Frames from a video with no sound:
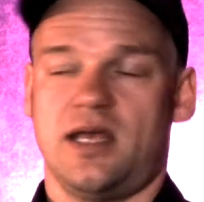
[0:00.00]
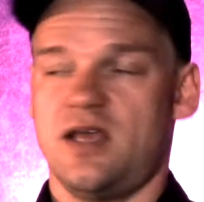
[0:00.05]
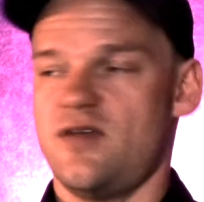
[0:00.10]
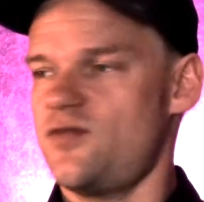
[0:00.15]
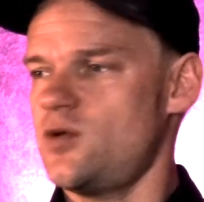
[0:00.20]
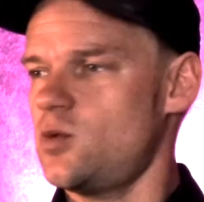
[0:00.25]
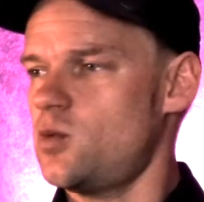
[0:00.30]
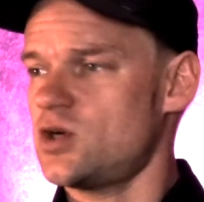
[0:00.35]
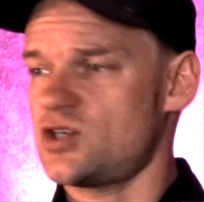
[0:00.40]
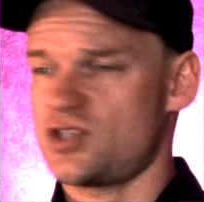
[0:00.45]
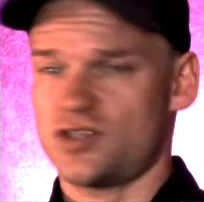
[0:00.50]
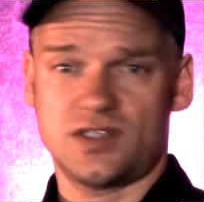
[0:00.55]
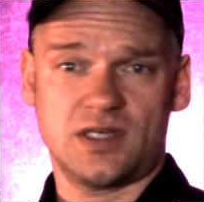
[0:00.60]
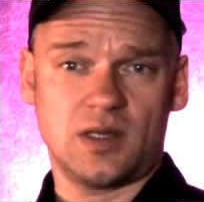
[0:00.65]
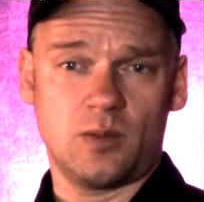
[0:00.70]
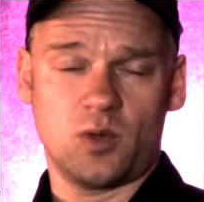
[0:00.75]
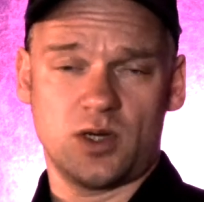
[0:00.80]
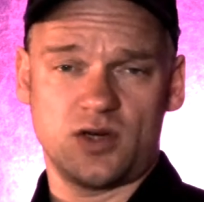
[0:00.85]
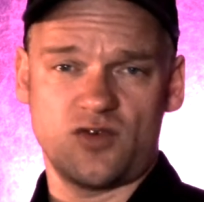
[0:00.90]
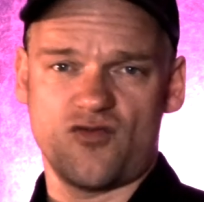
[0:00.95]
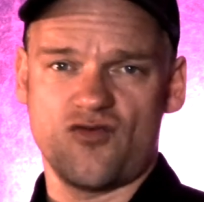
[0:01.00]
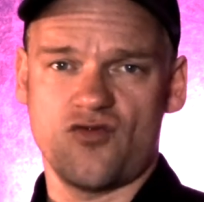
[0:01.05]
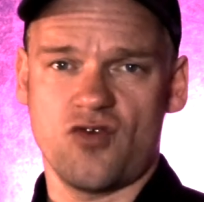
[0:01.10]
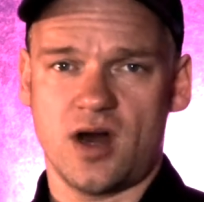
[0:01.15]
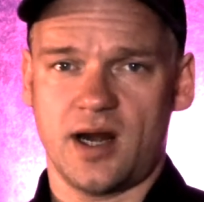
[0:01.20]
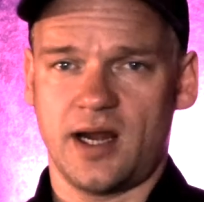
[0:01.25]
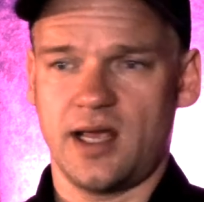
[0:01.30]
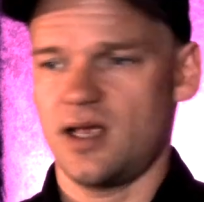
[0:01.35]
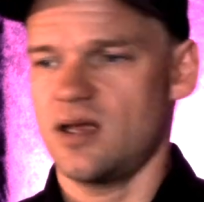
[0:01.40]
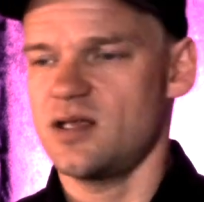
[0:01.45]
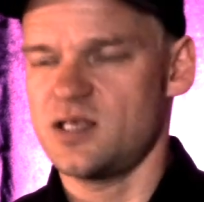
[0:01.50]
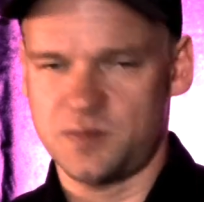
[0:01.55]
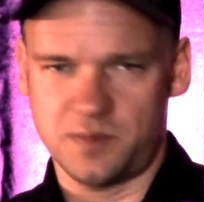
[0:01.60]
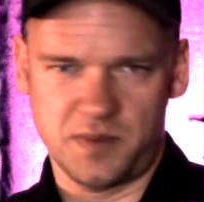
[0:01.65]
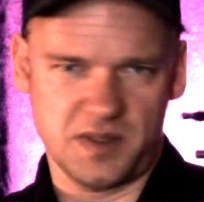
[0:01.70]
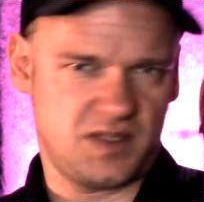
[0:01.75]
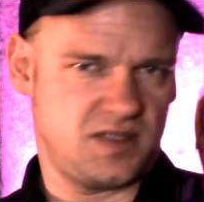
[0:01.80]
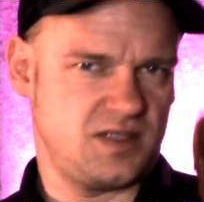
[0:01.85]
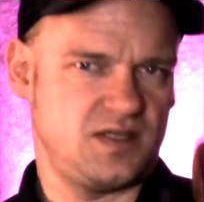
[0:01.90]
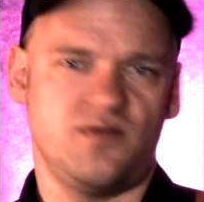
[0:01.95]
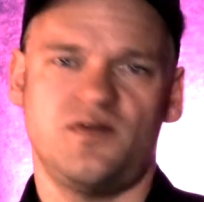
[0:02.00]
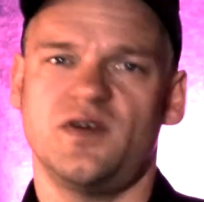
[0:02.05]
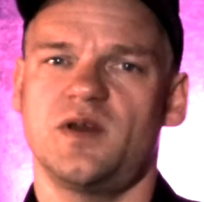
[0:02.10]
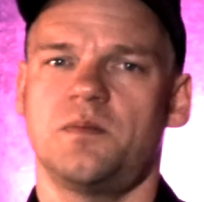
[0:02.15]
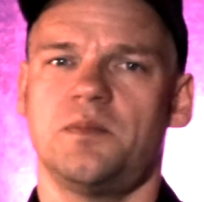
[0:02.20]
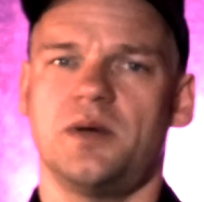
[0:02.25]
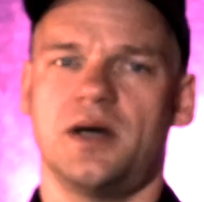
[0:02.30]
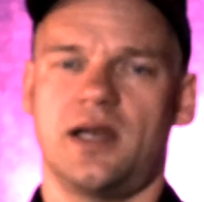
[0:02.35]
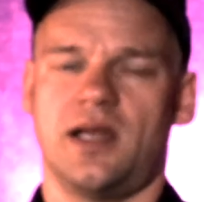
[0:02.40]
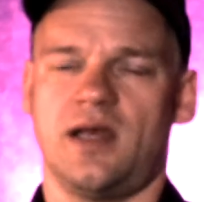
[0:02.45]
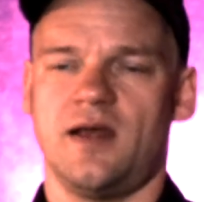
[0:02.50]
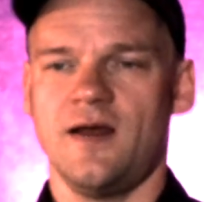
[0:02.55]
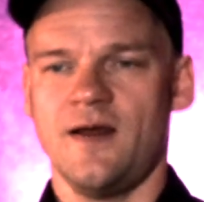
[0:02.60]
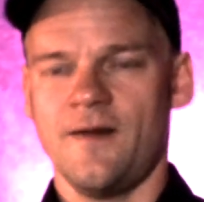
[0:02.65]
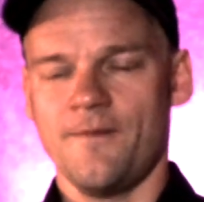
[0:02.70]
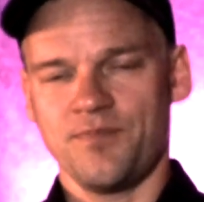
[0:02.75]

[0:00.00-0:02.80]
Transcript: If you watch someone running, specific body.